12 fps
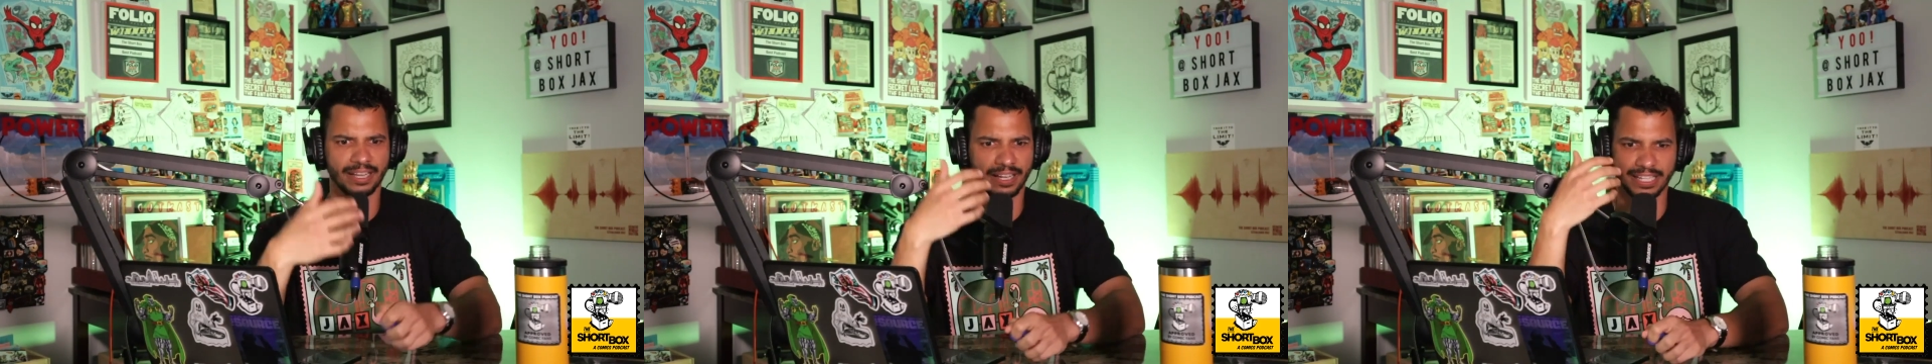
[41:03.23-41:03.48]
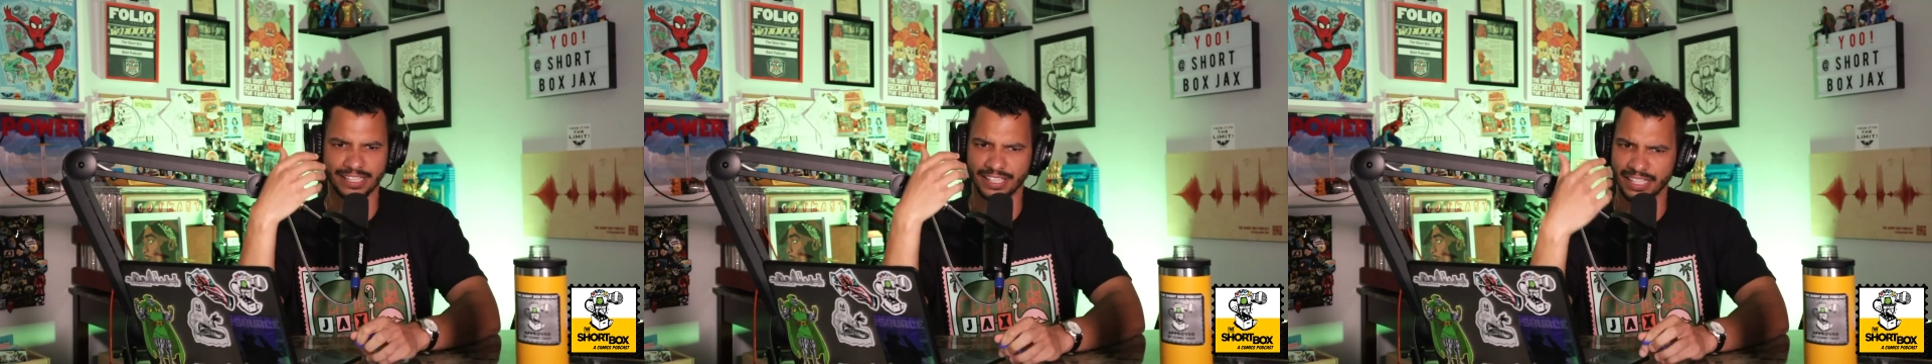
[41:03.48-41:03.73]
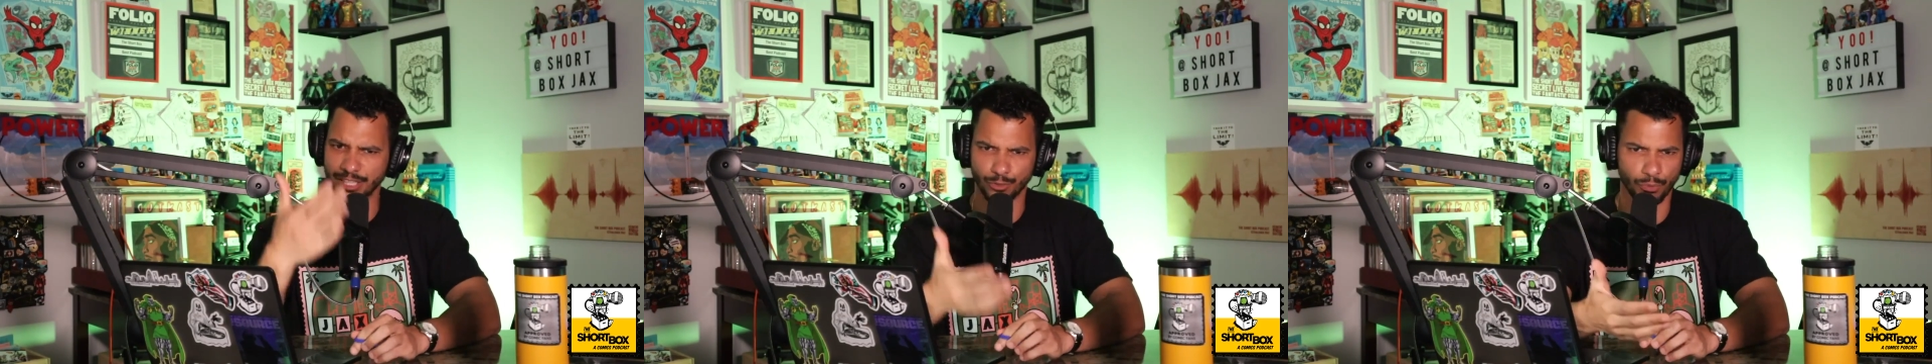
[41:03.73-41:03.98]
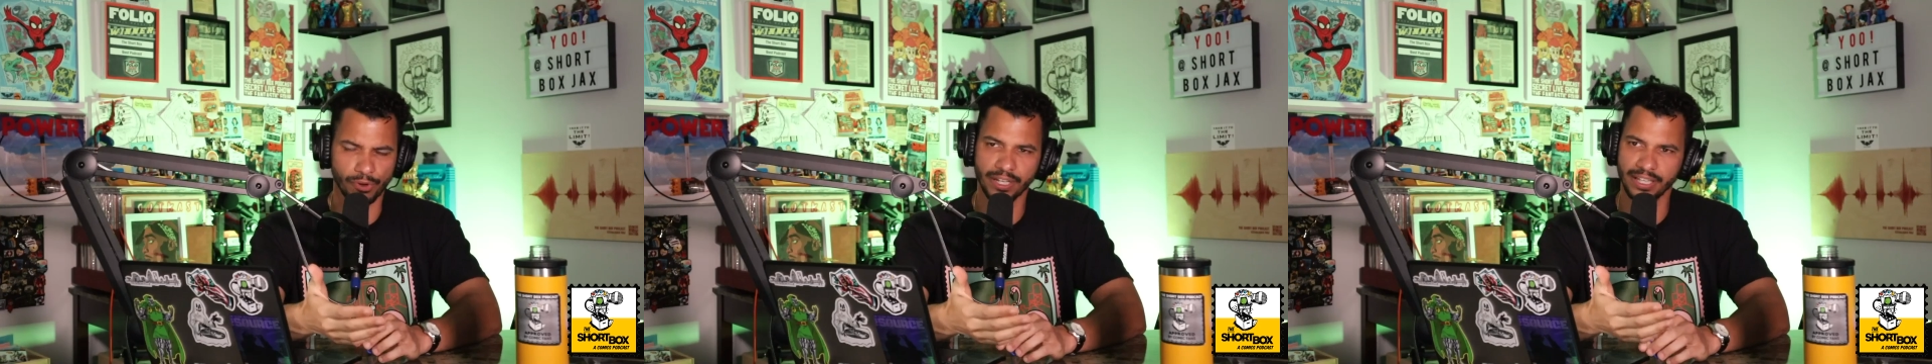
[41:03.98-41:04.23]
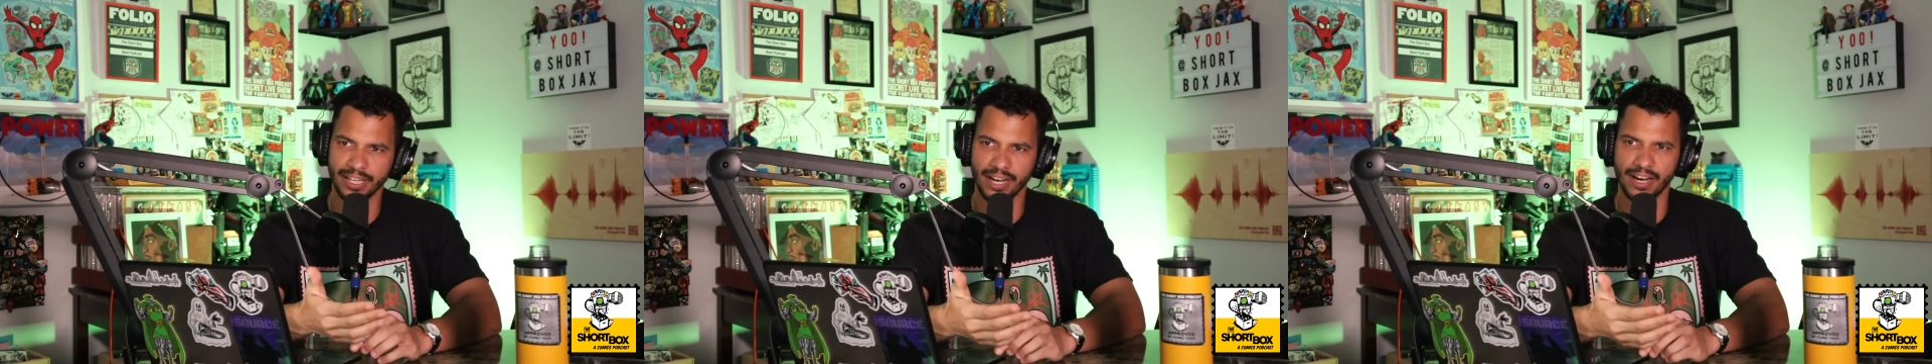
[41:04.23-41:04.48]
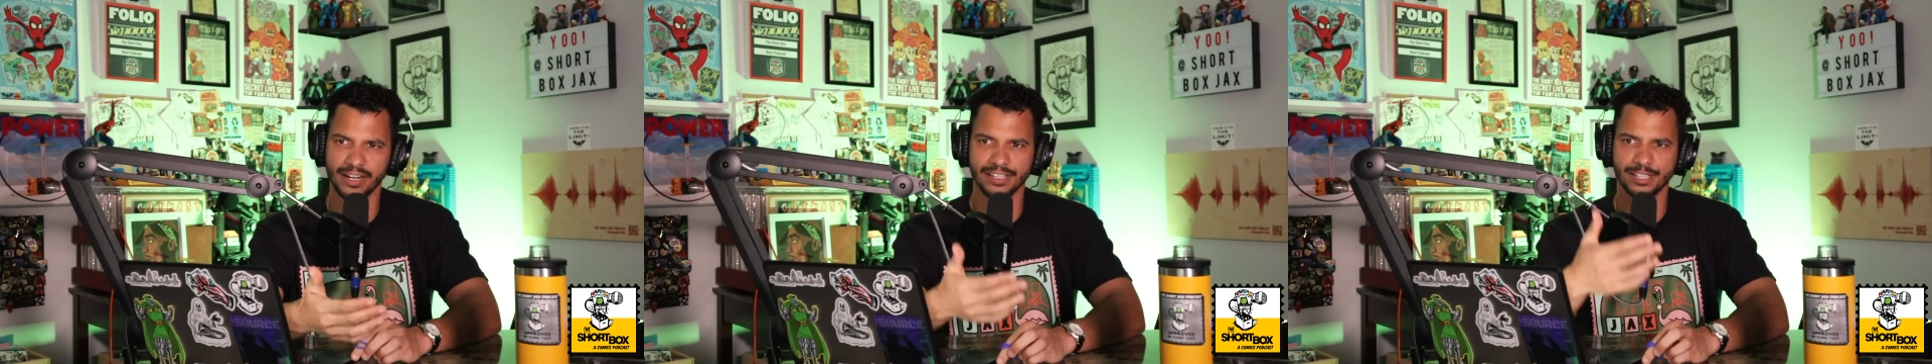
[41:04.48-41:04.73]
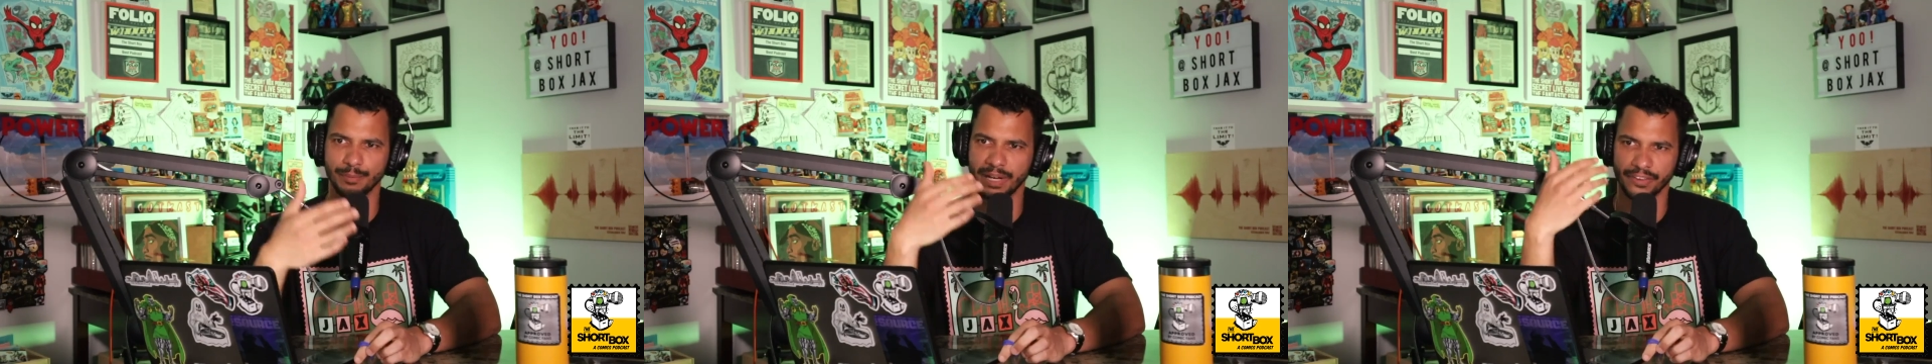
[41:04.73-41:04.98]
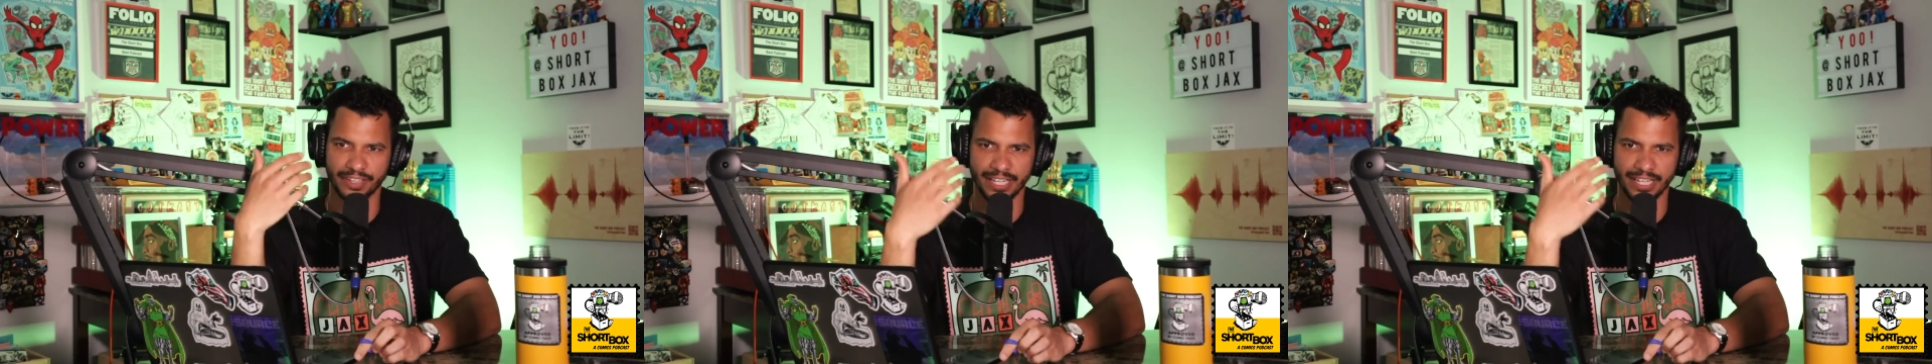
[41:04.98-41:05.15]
Like he's really honest about the